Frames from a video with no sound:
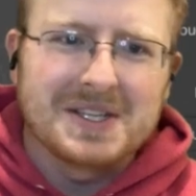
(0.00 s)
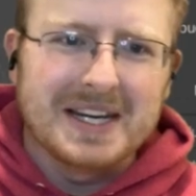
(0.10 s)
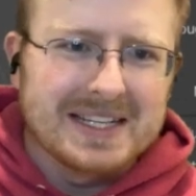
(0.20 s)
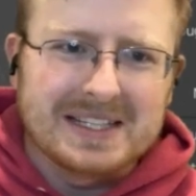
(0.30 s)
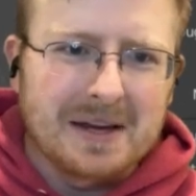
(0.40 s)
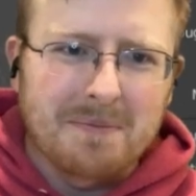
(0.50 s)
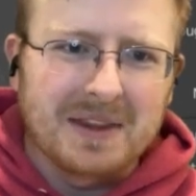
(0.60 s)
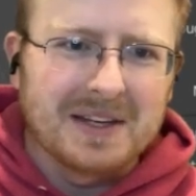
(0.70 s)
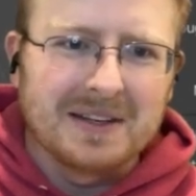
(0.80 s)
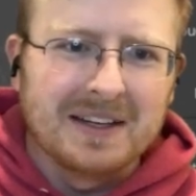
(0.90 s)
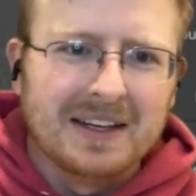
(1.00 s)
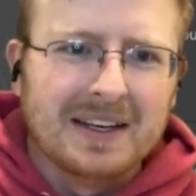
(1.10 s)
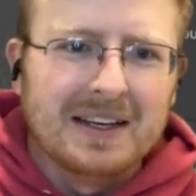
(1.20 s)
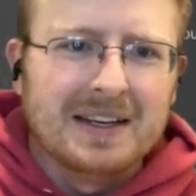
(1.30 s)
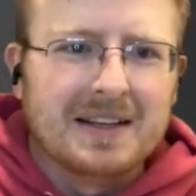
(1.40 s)
need something.
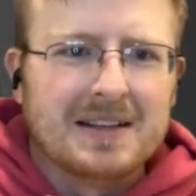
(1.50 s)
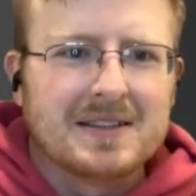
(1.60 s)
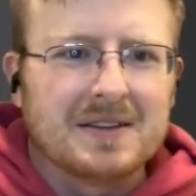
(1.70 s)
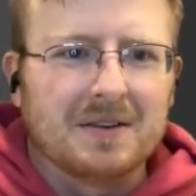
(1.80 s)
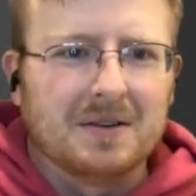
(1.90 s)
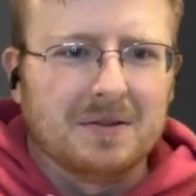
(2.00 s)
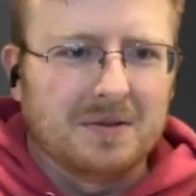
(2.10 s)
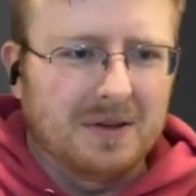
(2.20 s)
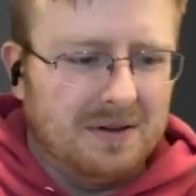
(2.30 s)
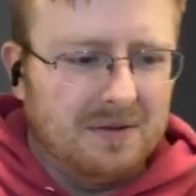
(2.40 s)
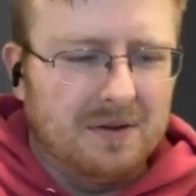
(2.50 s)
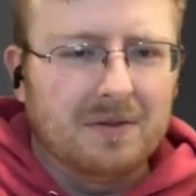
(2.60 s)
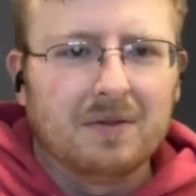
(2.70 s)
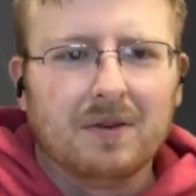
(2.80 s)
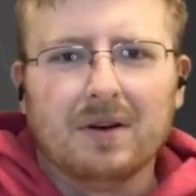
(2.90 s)
So,
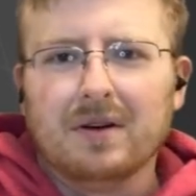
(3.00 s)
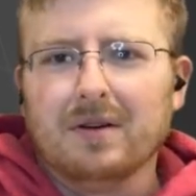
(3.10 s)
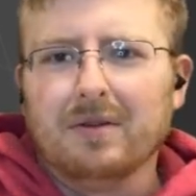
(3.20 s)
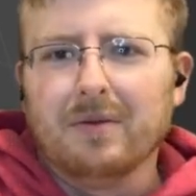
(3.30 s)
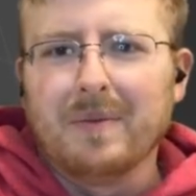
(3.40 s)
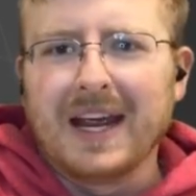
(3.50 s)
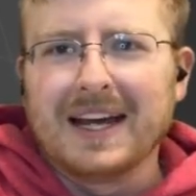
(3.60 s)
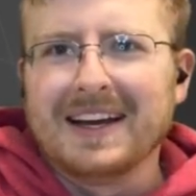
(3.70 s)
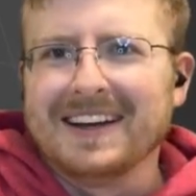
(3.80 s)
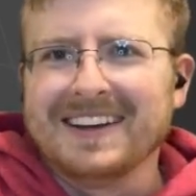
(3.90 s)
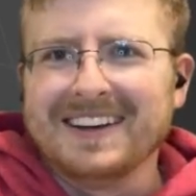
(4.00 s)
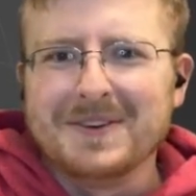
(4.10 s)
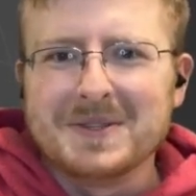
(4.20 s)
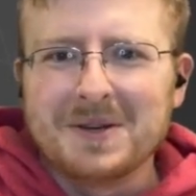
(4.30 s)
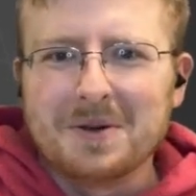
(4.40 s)
oh man,
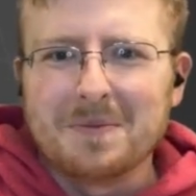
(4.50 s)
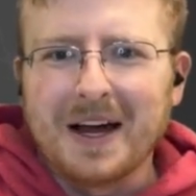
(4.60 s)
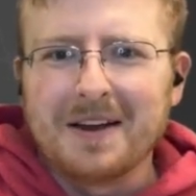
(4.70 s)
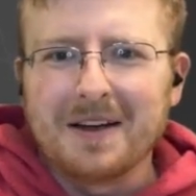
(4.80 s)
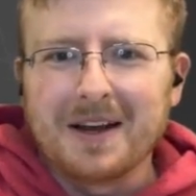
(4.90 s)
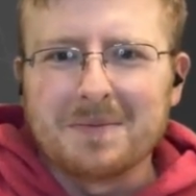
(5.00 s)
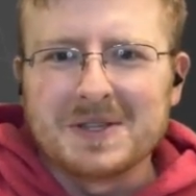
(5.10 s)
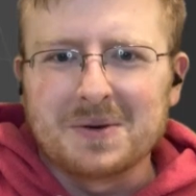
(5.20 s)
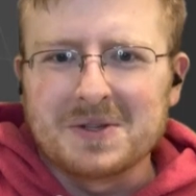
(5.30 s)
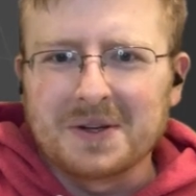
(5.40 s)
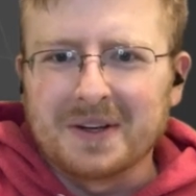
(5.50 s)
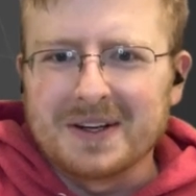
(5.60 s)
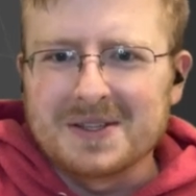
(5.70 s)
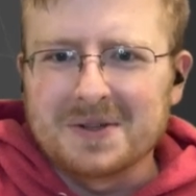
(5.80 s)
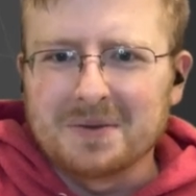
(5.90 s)
YouTube, I am so
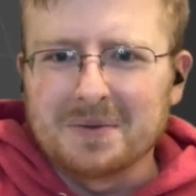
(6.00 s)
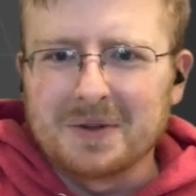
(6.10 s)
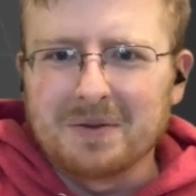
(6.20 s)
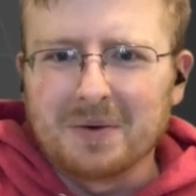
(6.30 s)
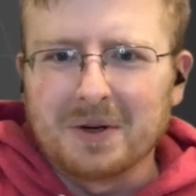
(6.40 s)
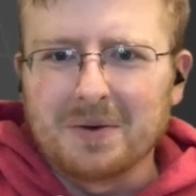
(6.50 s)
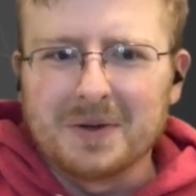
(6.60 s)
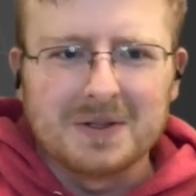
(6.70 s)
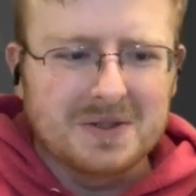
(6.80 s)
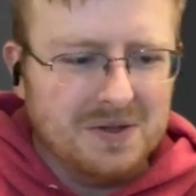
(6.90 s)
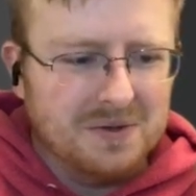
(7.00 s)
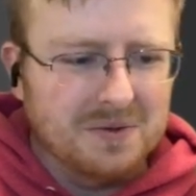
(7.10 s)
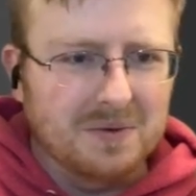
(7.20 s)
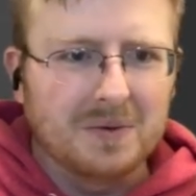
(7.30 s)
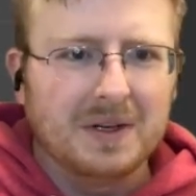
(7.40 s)
sorry. So we're going
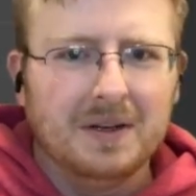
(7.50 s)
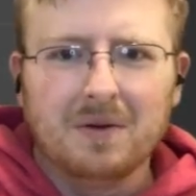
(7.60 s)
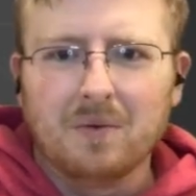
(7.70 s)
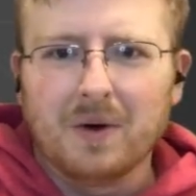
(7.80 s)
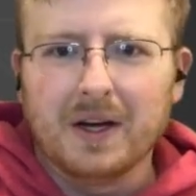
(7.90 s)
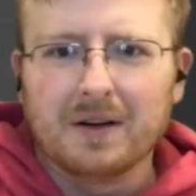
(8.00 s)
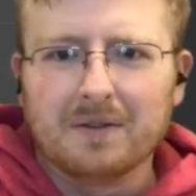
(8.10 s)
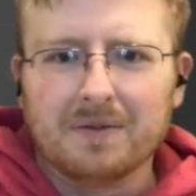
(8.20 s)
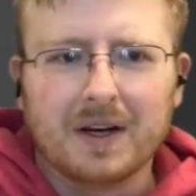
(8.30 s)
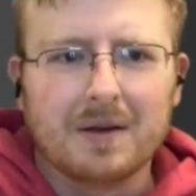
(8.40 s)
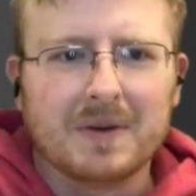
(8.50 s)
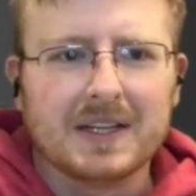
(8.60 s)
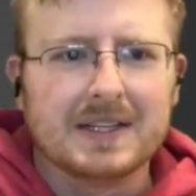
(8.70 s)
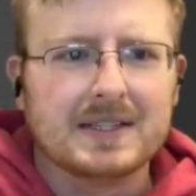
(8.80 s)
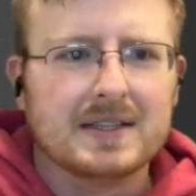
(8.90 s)
to wireframe
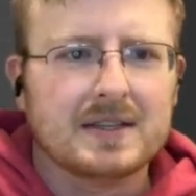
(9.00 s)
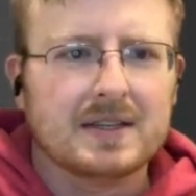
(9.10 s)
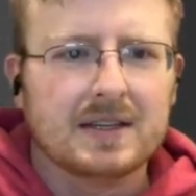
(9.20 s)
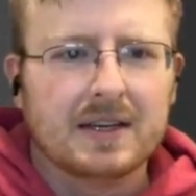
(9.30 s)
it,